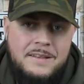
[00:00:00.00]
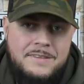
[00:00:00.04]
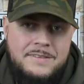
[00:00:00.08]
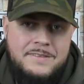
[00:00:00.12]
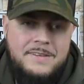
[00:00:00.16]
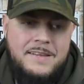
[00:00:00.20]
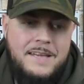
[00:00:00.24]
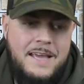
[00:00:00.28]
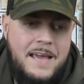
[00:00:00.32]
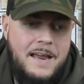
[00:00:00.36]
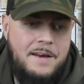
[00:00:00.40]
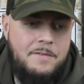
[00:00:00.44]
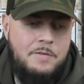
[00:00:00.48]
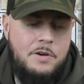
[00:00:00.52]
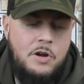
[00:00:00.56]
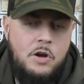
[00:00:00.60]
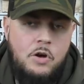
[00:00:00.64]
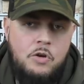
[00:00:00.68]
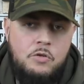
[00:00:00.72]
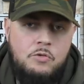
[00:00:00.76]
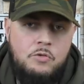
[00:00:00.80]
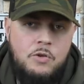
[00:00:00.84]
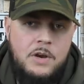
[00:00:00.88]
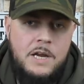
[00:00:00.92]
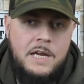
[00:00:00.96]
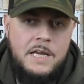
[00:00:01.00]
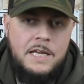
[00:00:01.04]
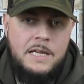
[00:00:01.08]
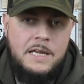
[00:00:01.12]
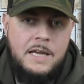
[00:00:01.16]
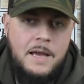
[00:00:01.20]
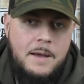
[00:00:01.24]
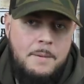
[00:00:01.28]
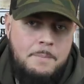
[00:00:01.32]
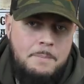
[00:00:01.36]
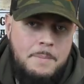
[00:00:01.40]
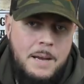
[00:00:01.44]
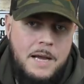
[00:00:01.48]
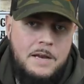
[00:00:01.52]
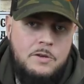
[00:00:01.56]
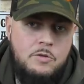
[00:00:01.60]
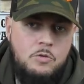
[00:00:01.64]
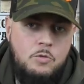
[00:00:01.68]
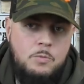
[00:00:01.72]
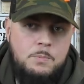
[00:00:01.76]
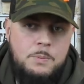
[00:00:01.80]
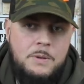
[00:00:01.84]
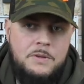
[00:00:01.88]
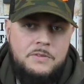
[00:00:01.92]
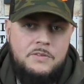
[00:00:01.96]
Thierry Henry,
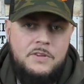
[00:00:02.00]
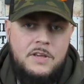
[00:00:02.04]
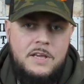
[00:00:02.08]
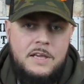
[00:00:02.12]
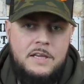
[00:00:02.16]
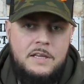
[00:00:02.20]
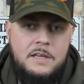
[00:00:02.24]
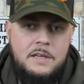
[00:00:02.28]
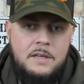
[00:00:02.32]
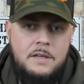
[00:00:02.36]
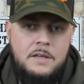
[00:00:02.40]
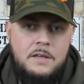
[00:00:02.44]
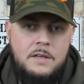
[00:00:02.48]
Emmanuel Petit,